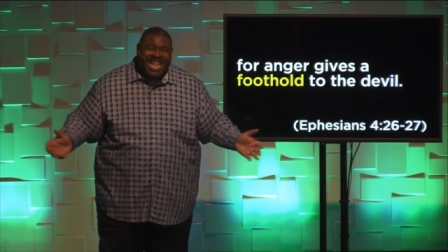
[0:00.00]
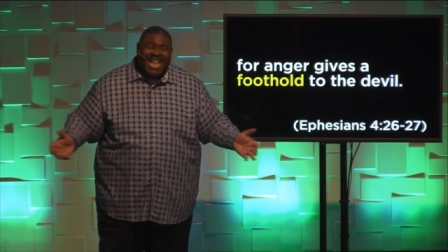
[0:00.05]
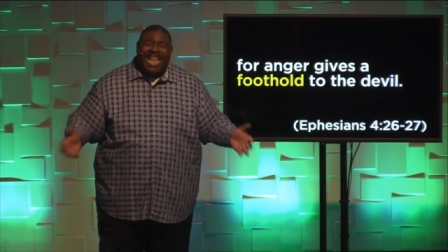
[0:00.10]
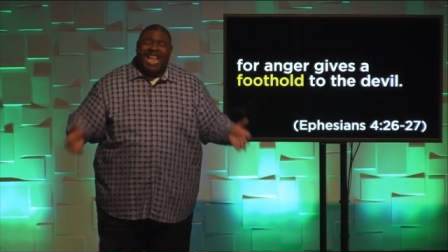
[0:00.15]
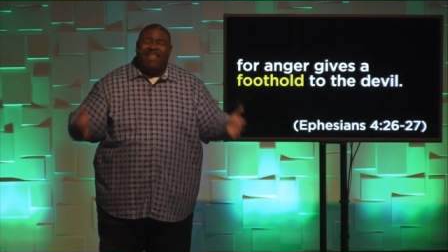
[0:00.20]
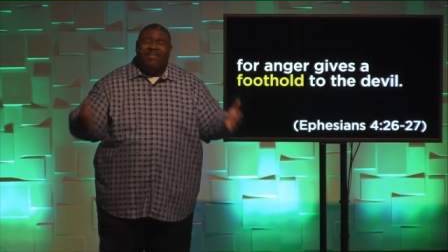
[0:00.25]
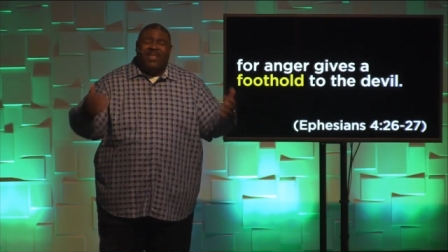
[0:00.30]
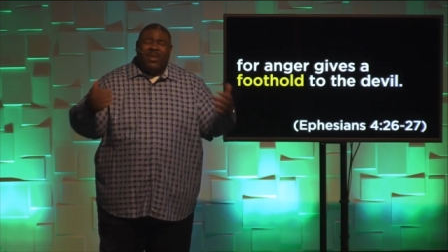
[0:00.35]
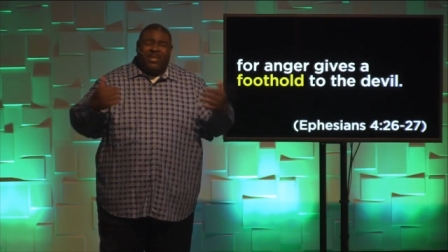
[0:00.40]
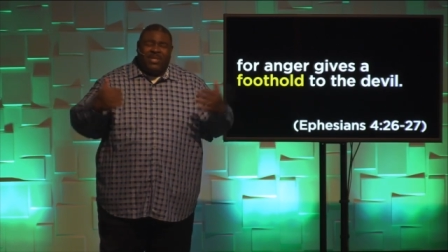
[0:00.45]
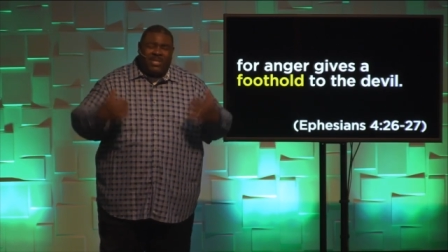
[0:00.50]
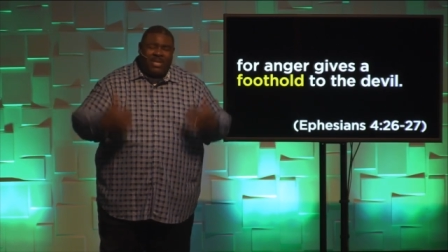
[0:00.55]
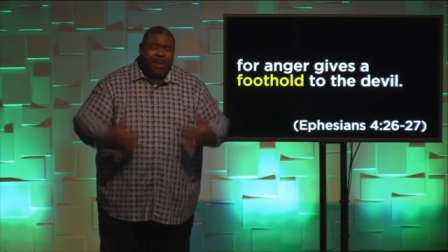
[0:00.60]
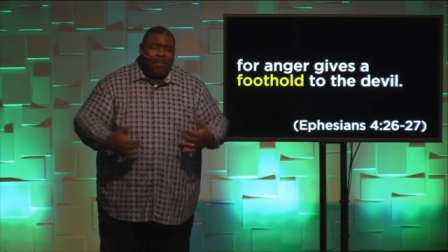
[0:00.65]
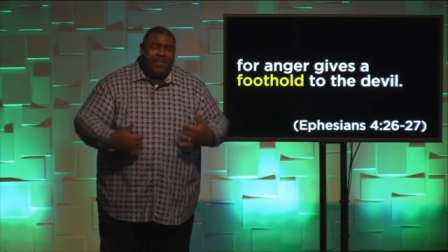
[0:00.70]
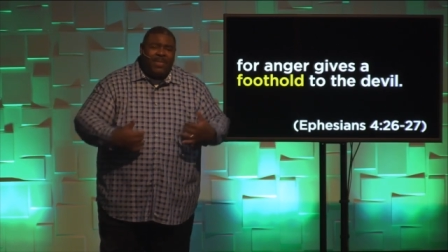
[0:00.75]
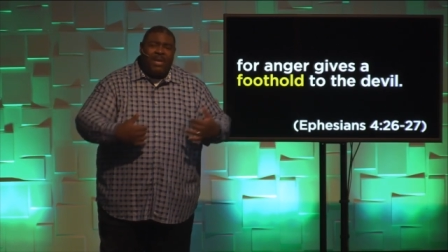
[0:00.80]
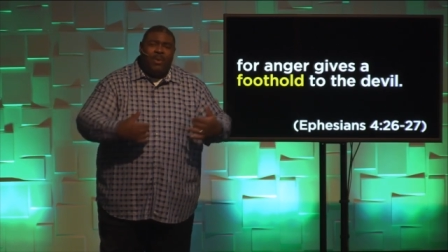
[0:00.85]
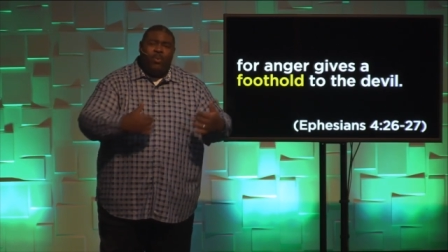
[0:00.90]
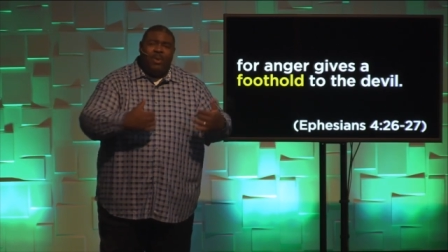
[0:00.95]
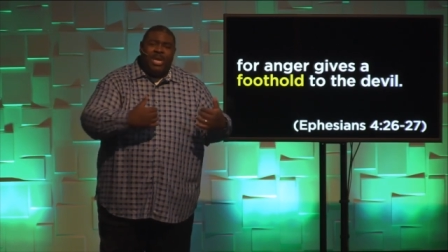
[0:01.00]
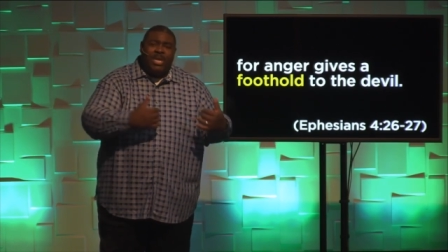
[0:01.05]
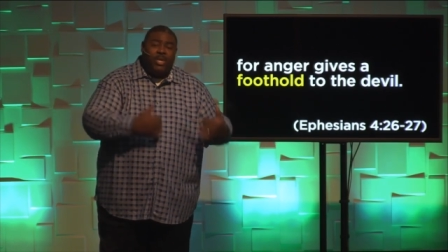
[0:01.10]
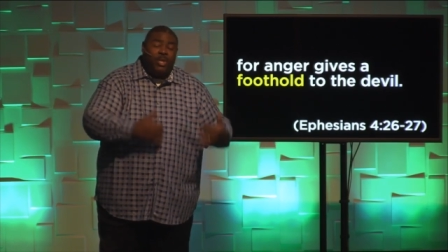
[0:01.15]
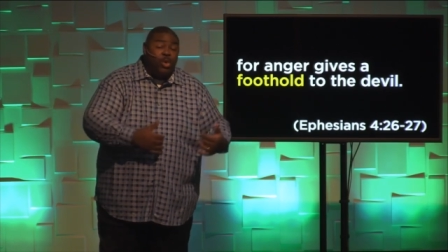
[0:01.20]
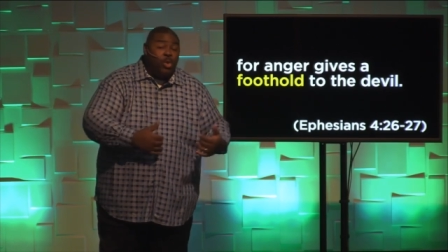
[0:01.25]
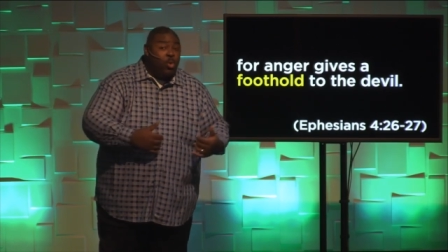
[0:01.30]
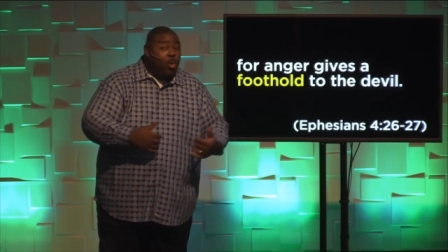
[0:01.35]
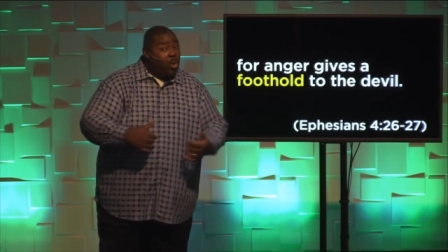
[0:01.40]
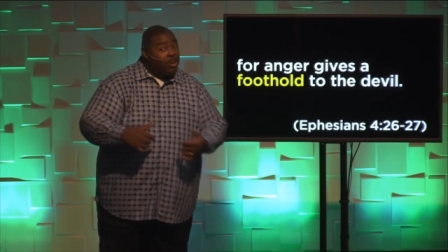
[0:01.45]
if there's something we
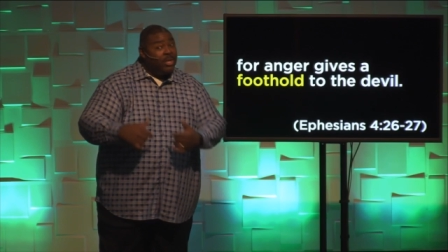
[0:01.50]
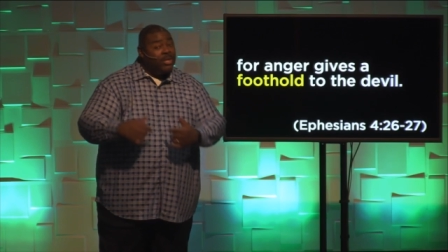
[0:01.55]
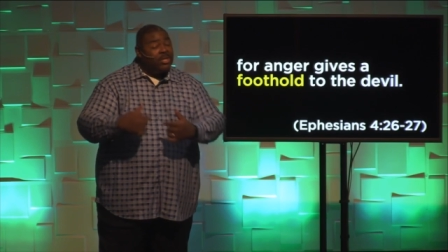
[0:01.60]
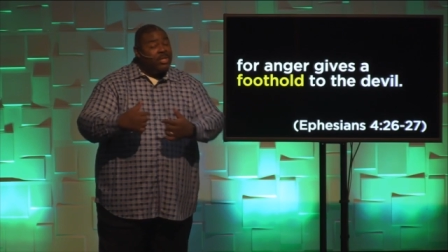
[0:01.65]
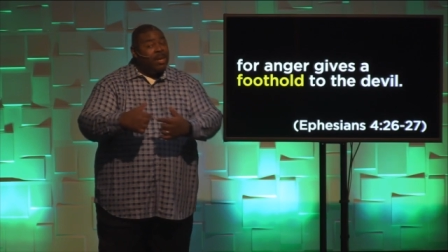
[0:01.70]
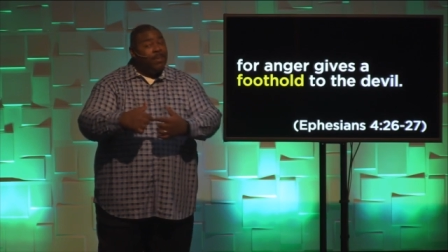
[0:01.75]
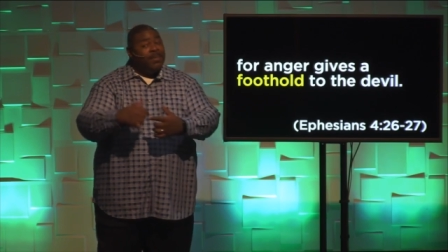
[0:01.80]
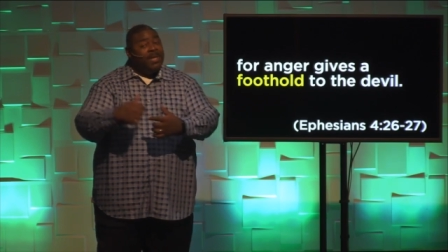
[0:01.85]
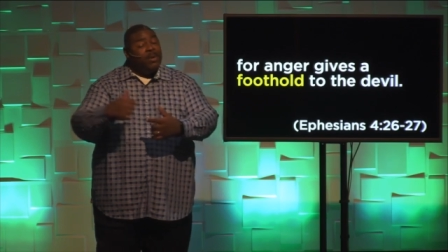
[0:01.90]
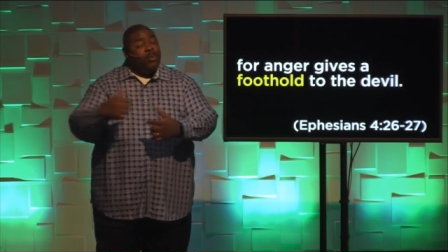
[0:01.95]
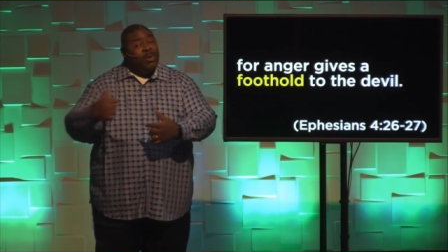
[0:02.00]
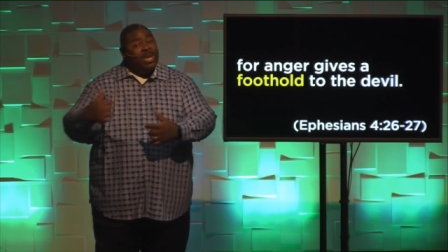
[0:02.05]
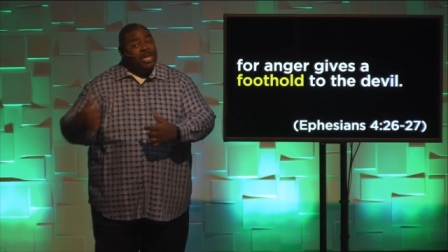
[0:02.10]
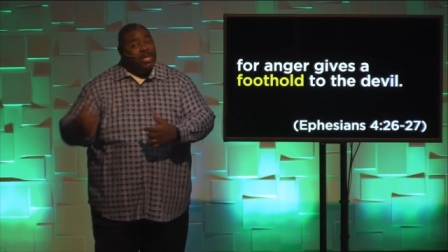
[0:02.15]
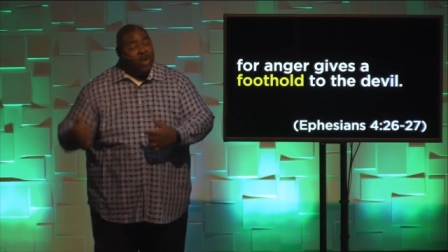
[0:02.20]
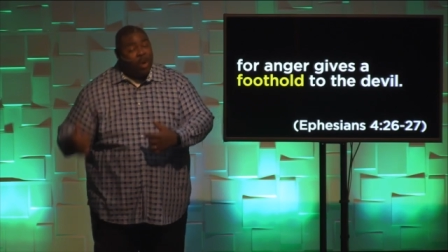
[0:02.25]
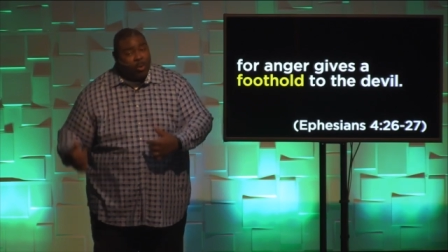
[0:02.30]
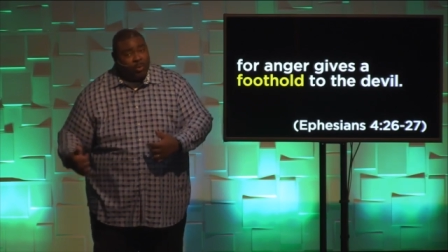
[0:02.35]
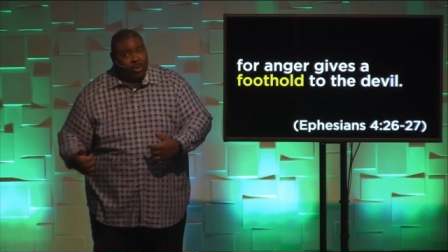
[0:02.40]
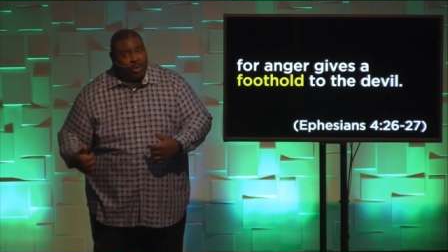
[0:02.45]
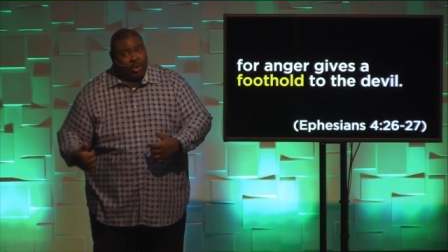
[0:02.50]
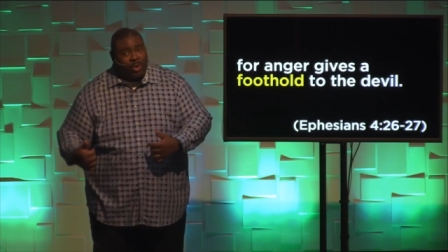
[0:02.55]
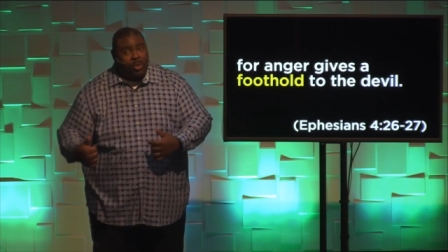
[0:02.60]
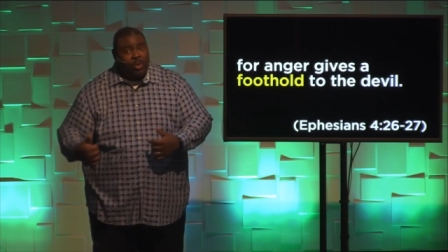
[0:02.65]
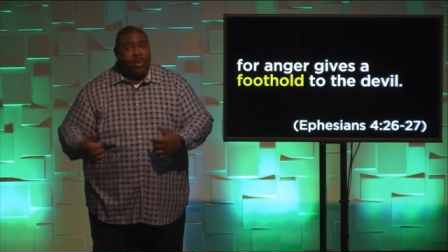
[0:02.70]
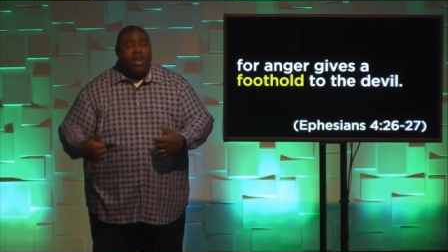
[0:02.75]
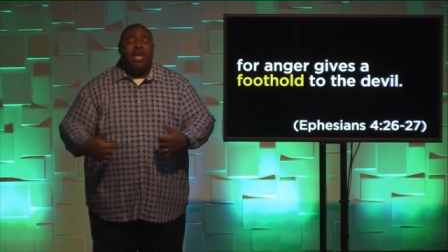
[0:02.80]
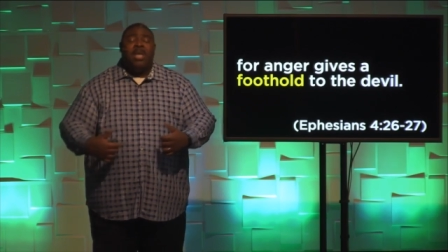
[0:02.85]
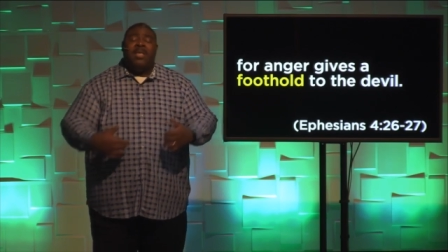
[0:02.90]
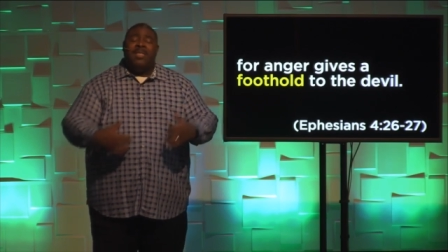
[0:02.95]
do or there's something we don't do
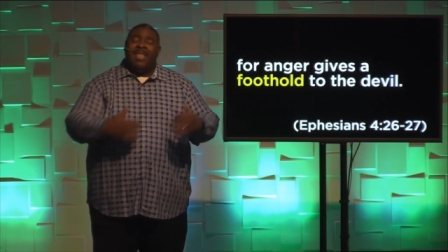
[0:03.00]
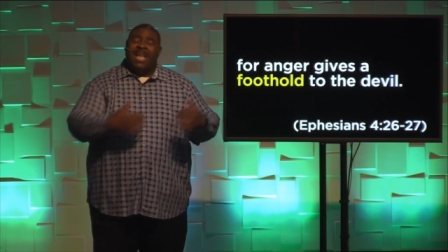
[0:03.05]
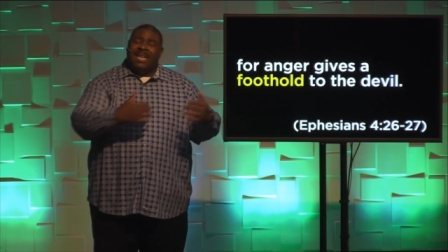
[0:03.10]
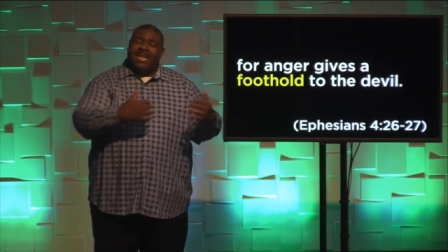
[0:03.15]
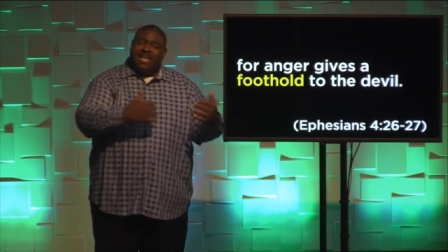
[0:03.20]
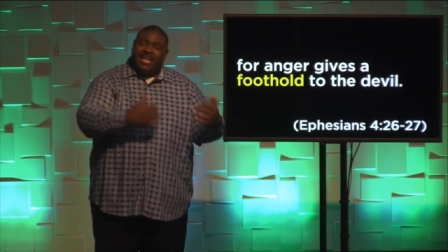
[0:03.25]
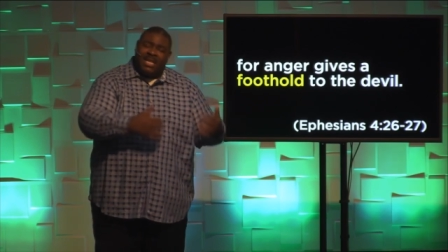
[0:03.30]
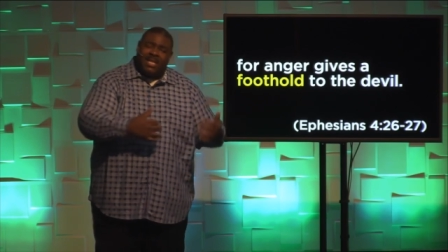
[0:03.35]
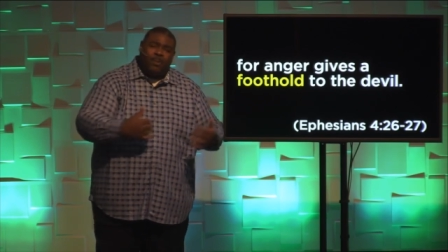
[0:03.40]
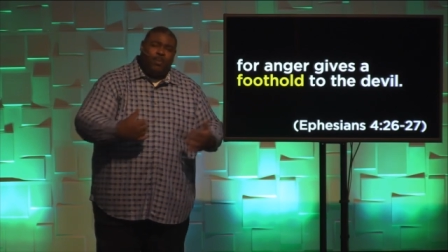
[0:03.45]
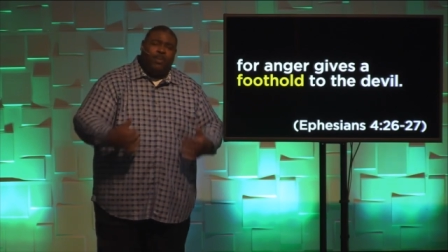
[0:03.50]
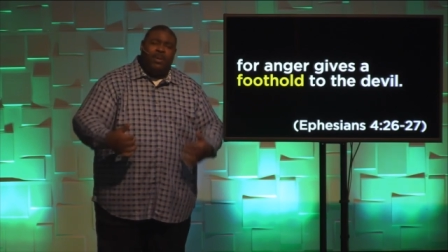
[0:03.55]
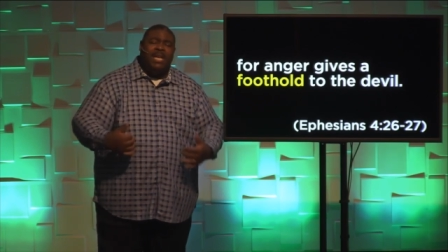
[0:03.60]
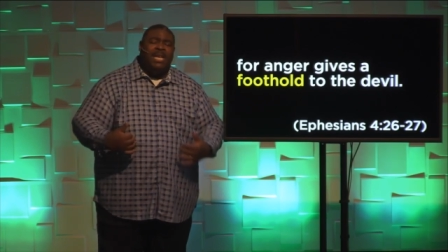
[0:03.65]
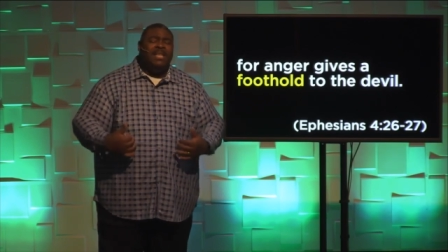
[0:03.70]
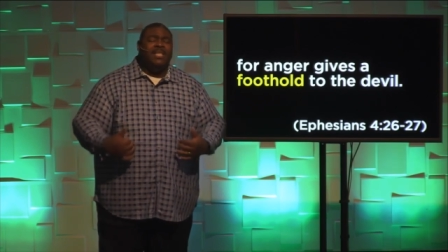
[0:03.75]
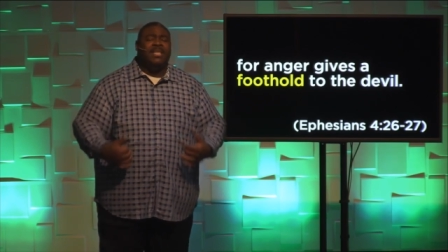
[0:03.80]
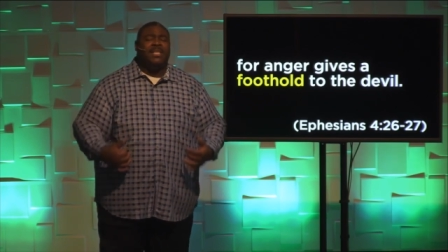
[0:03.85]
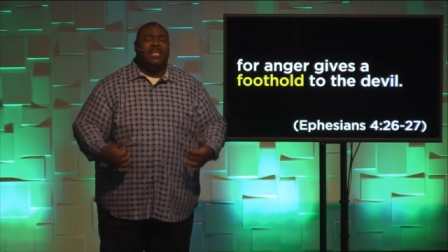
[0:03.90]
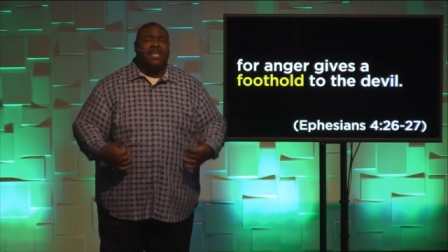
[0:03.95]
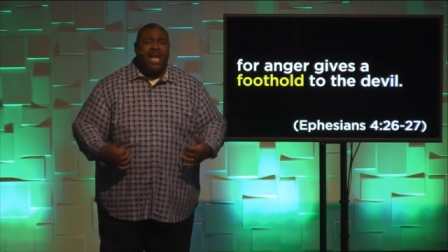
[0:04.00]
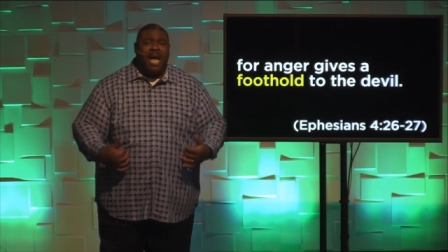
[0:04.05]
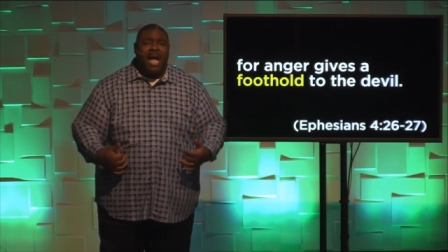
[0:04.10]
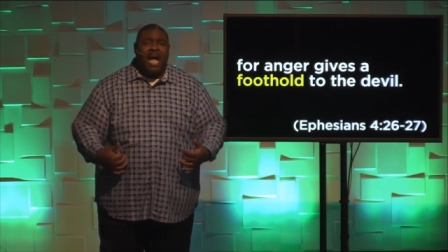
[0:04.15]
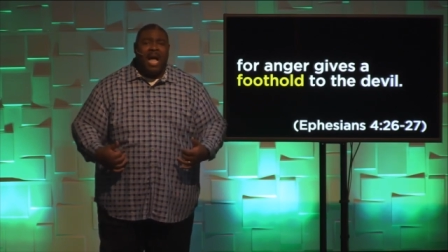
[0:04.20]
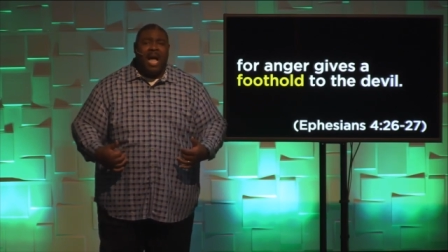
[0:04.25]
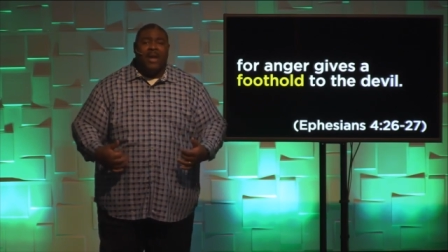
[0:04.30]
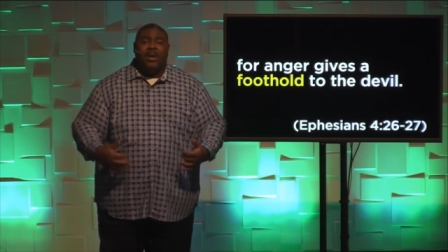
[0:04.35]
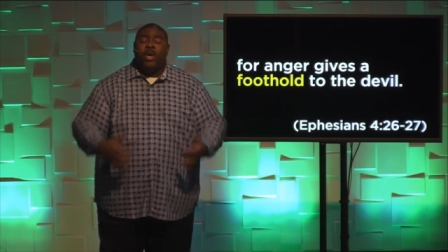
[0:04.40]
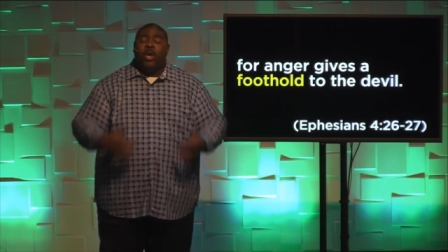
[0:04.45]
that displeases
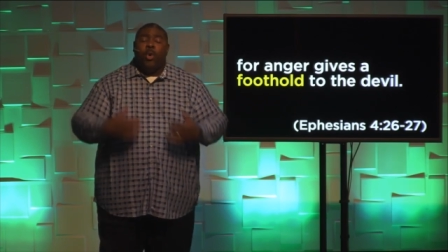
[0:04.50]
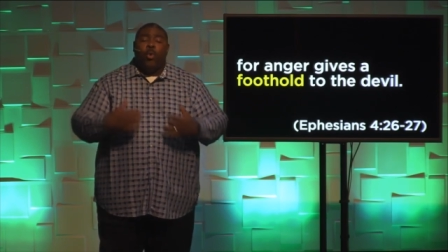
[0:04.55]
God,